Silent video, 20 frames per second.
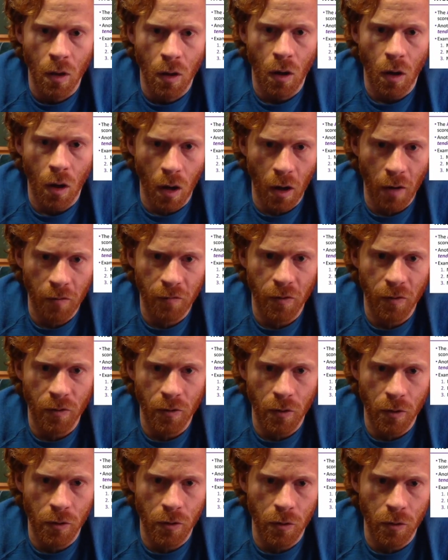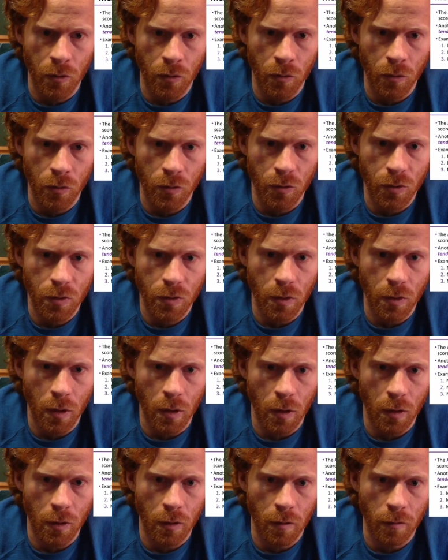often they're used
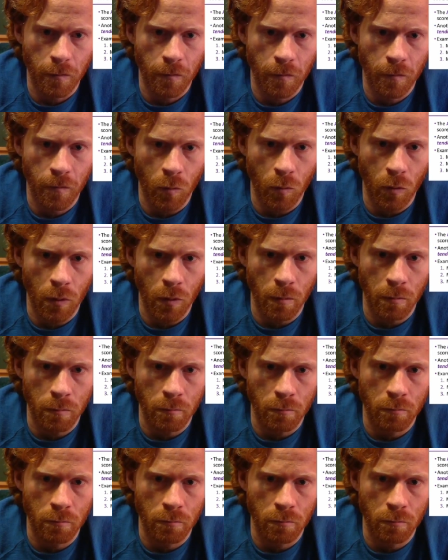for,